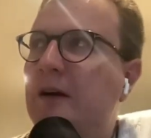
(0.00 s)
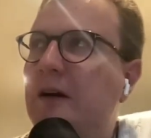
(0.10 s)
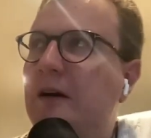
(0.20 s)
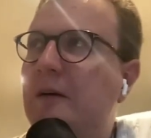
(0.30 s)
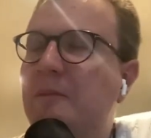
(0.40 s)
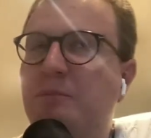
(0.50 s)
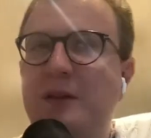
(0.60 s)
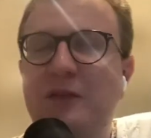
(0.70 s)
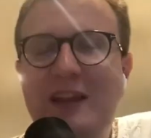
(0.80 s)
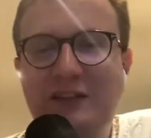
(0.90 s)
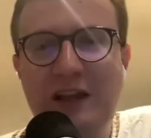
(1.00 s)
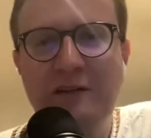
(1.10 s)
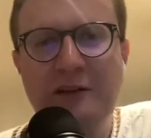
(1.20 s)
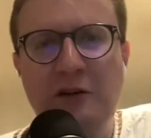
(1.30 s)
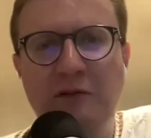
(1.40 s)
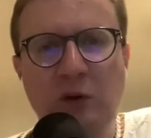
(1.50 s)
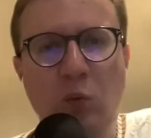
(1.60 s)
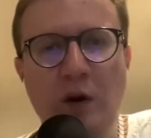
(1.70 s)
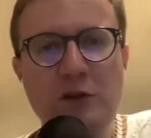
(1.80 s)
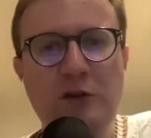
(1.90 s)
Uh, but they tell you like
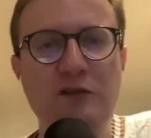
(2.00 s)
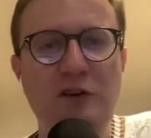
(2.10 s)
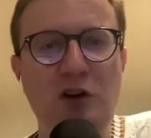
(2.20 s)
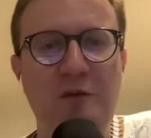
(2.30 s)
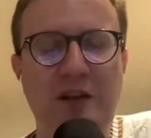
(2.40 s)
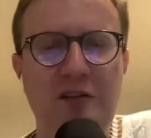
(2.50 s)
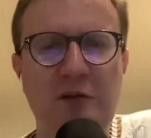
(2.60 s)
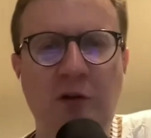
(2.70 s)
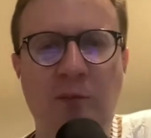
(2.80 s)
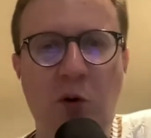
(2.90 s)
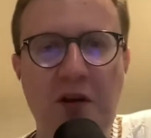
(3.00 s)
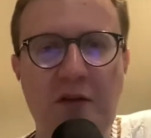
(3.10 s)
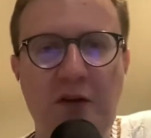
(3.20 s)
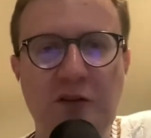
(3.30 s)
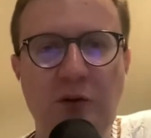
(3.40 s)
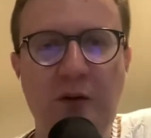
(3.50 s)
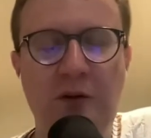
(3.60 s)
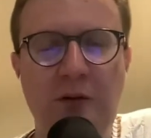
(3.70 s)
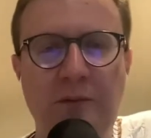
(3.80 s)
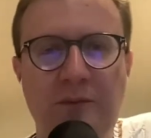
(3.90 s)
what you can do because you were born on their
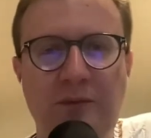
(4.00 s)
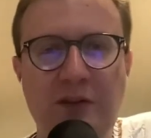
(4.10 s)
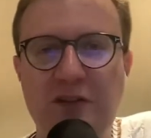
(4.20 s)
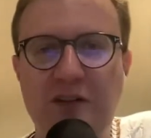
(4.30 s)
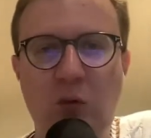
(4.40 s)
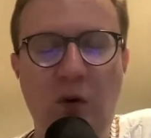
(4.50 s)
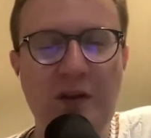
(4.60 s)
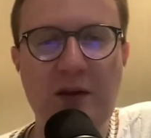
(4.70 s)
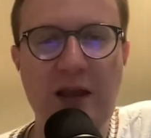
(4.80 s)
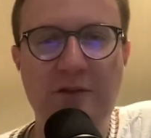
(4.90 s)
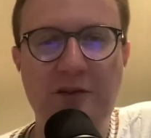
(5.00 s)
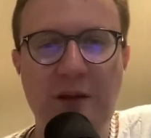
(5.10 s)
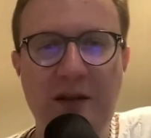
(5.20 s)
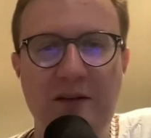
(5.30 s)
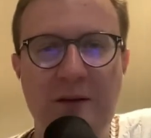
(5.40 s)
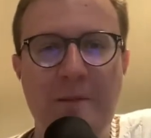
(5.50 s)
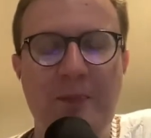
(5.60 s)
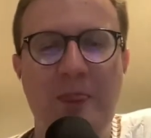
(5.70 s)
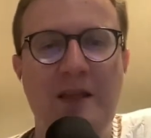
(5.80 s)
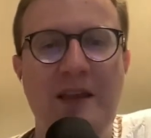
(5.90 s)
soil. They tell you what you have to. I mean,
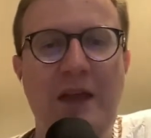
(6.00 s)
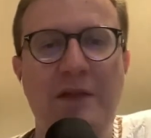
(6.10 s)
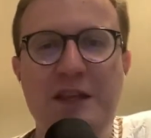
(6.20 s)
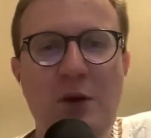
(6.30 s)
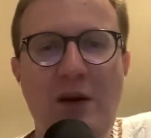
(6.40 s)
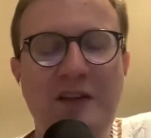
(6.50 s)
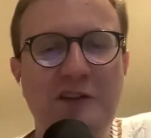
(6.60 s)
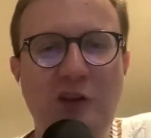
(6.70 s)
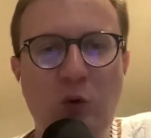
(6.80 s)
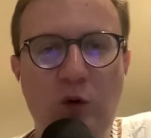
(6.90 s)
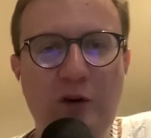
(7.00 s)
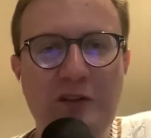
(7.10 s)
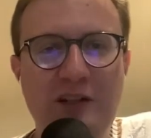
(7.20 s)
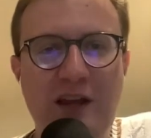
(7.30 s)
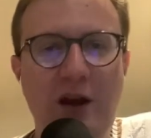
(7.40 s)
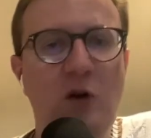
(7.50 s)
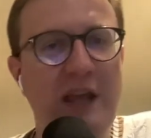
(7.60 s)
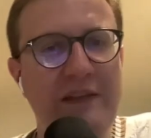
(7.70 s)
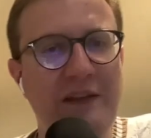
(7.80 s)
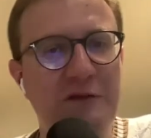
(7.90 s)
and the US is the worst at,
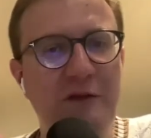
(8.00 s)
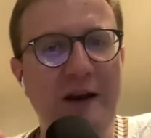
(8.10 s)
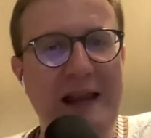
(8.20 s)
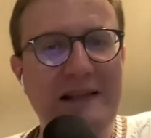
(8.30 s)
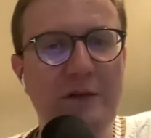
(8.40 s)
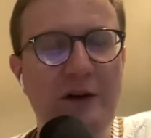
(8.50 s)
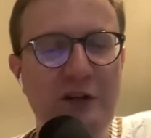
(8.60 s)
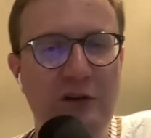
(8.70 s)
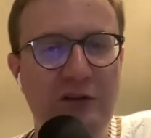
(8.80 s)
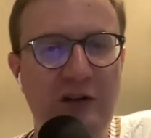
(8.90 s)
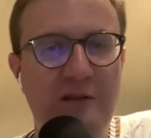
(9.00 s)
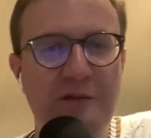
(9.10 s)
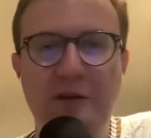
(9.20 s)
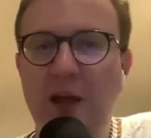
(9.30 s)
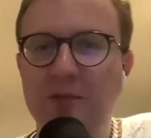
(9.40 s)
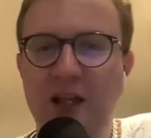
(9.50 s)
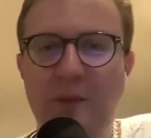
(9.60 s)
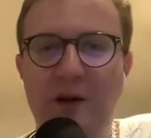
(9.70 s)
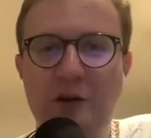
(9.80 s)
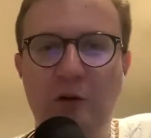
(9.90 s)
okay, that's fine. I live on your turf. I play
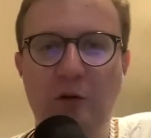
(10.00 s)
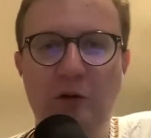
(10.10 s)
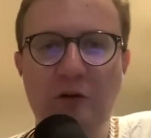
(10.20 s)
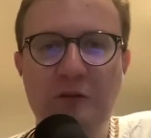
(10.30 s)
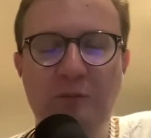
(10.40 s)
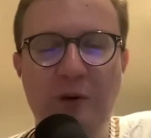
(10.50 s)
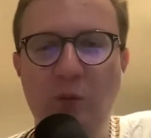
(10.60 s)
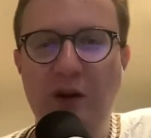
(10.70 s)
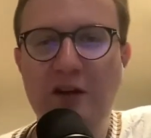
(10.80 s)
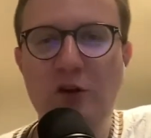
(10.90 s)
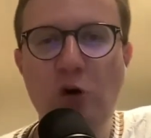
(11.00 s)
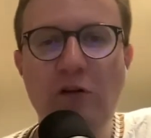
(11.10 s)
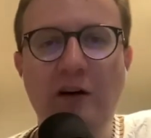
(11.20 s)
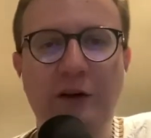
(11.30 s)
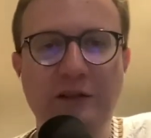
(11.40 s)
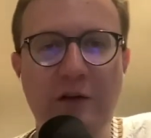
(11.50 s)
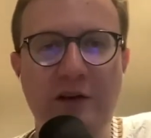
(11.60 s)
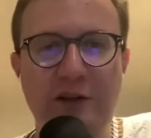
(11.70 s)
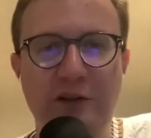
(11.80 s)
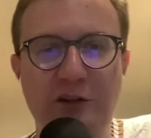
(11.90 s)
by your rules. But when I no longer live
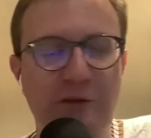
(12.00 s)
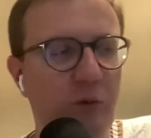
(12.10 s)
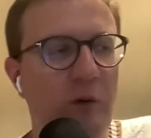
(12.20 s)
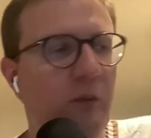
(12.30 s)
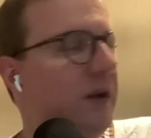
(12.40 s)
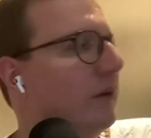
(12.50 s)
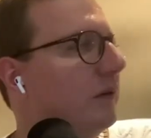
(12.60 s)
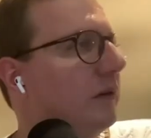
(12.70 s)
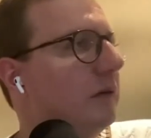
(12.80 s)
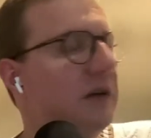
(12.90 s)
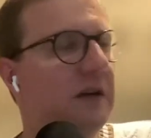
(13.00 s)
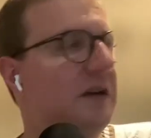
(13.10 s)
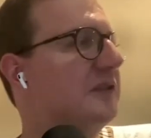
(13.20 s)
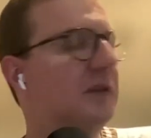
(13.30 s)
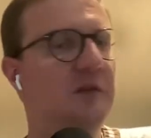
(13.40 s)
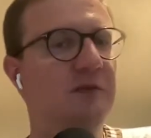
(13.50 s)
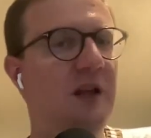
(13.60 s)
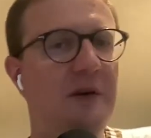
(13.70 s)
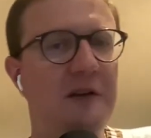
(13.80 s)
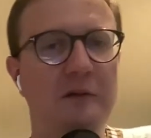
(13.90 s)
on your turf, what, what I still have to
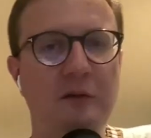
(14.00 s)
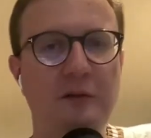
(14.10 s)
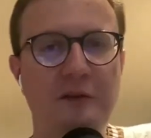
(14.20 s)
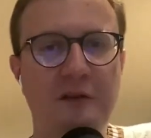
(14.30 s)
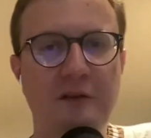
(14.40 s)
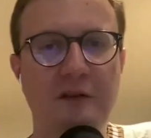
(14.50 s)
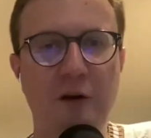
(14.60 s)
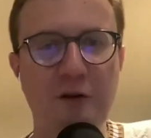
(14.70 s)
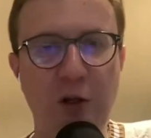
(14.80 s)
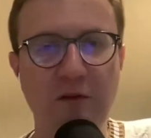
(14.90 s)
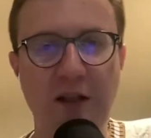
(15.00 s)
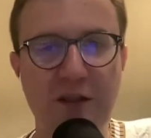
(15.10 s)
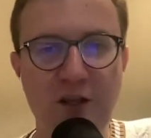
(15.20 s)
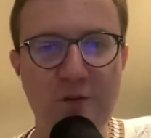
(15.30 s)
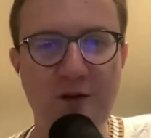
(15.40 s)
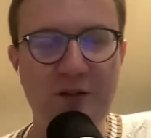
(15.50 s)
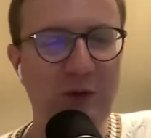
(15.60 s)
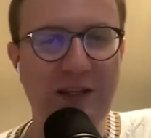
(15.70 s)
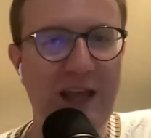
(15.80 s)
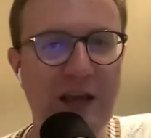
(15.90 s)
play by your rules? Oh, you don't like Cuba,
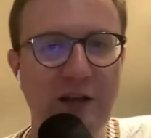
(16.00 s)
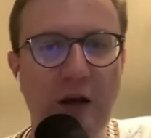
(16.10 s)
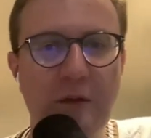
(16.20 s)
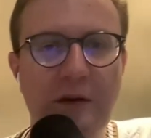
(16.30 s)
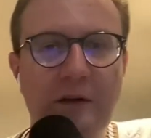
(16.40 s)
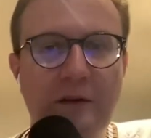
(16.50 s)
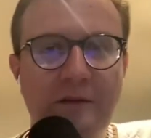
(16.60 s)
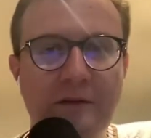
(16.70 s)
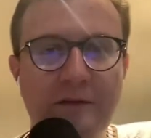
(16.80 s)
so I can't go there?